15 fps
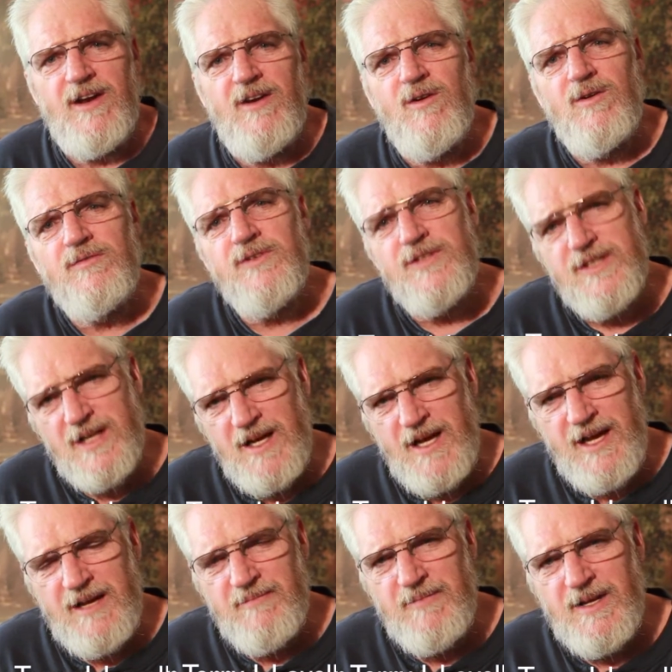And over
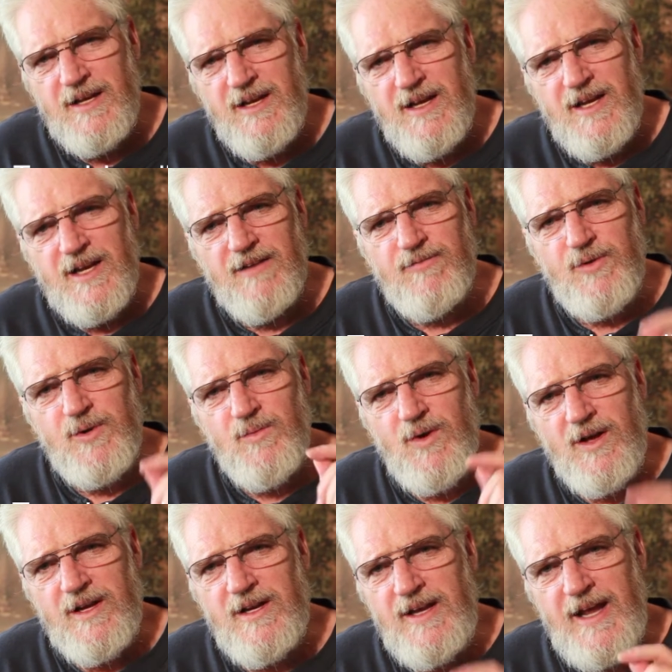time, if we
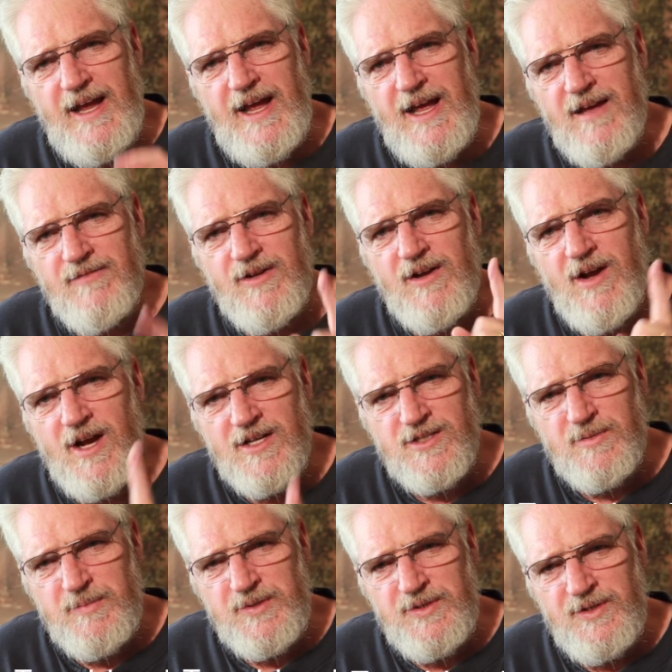wanted to have an
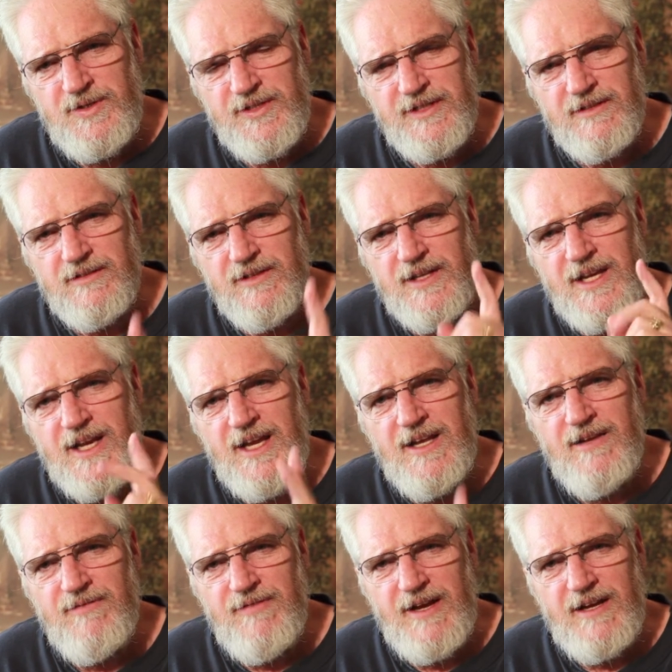entrepreneurial,
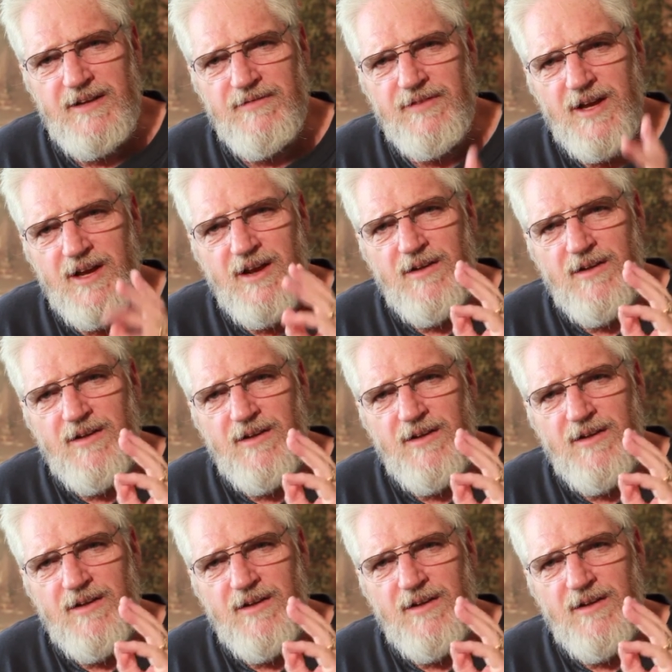innovative,